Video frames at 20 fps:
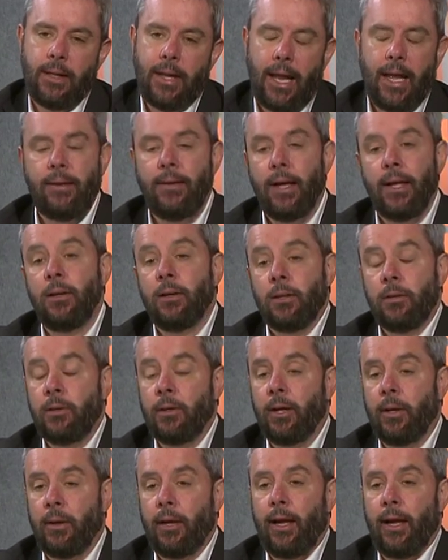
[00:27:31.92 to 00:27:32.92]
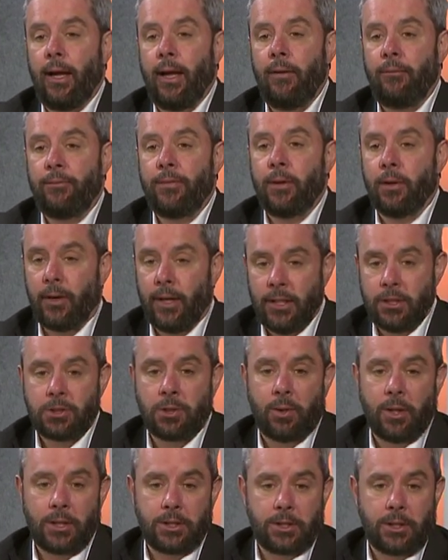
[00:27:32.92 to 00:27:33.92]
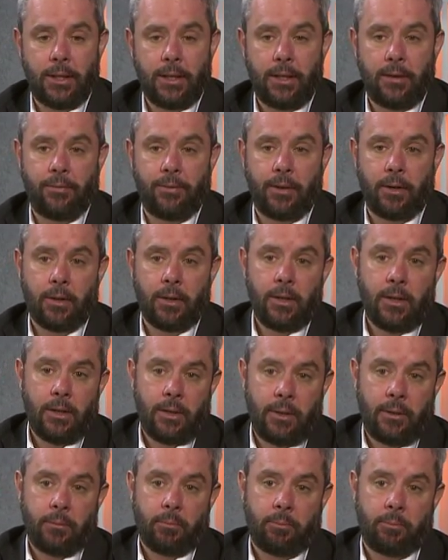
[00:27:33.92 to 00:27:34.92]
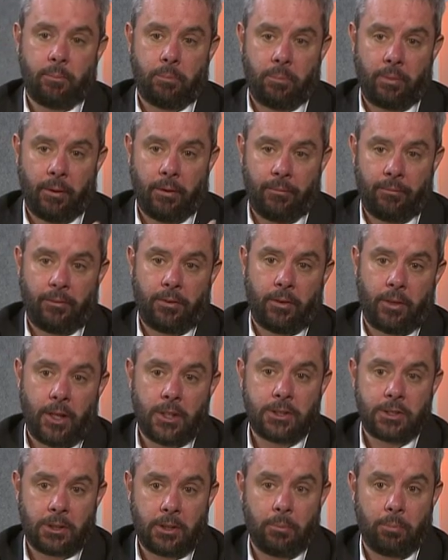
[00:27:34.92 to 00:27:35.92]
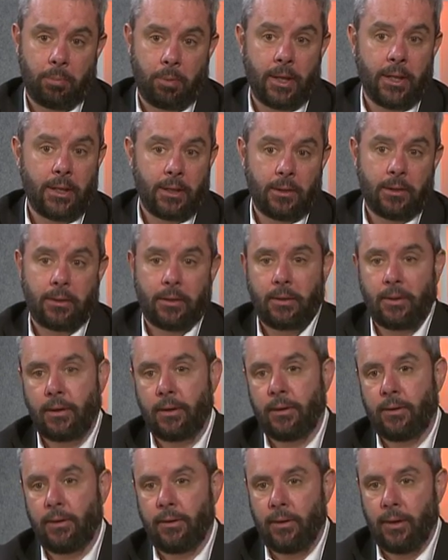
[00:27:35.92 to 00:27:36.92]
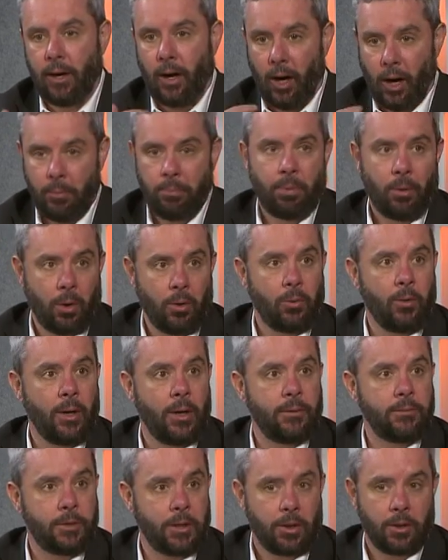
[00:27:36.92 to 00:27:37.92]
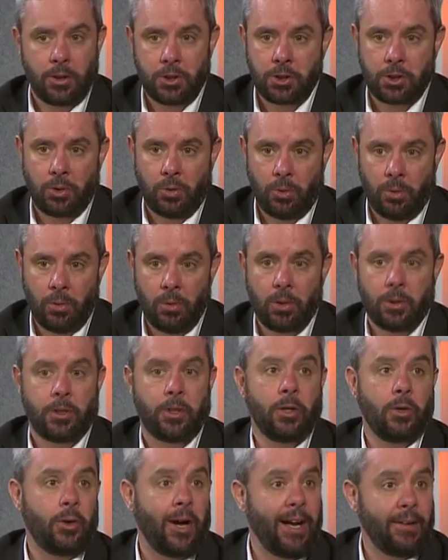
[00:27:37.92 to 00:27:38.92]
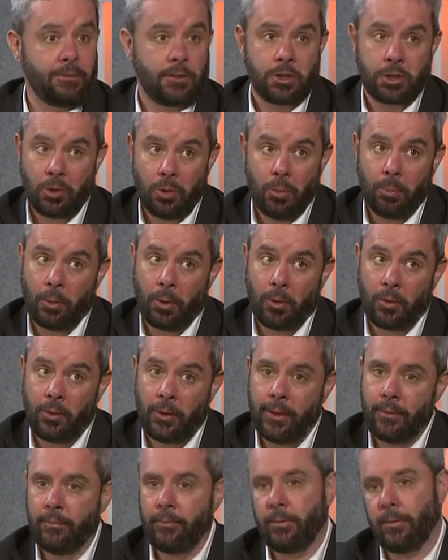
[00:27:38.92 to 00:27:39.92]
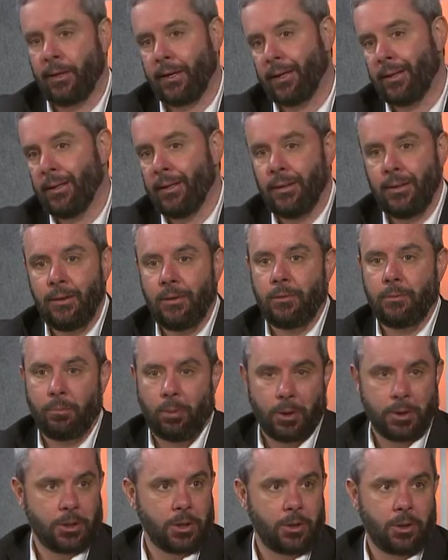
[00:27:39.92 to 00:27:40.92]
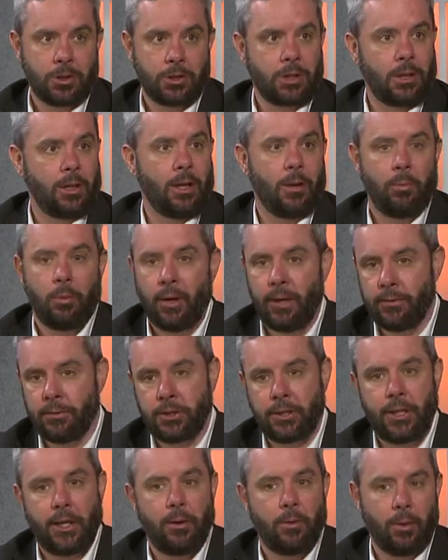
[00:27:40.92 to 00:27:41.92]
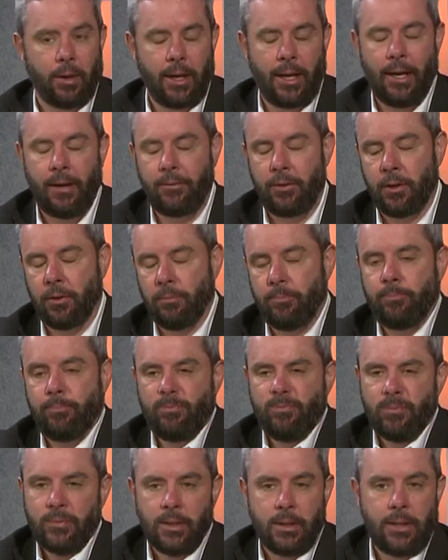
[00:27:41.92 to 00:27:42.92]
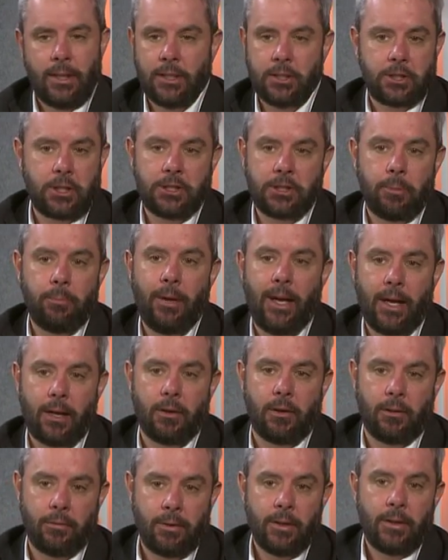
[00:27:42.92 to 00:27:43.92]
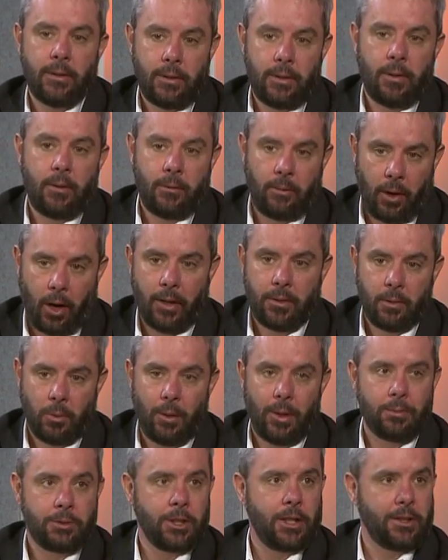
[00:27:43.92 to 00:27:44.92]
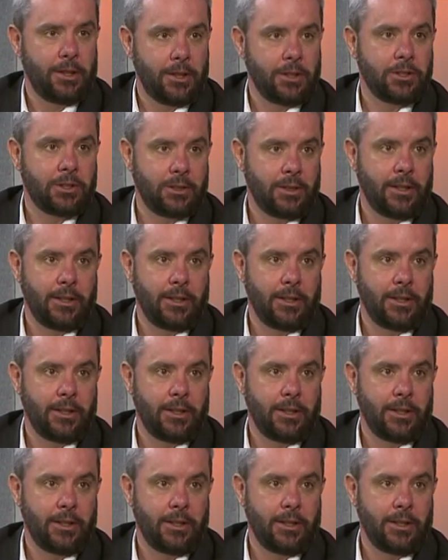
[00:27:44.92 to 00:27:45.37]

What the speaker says: And then if you're interested, for us to bring our program to your school or to your after-school program, like Boys and Girls Club, YMCA, what have you, it's just a matter of, on the website, there's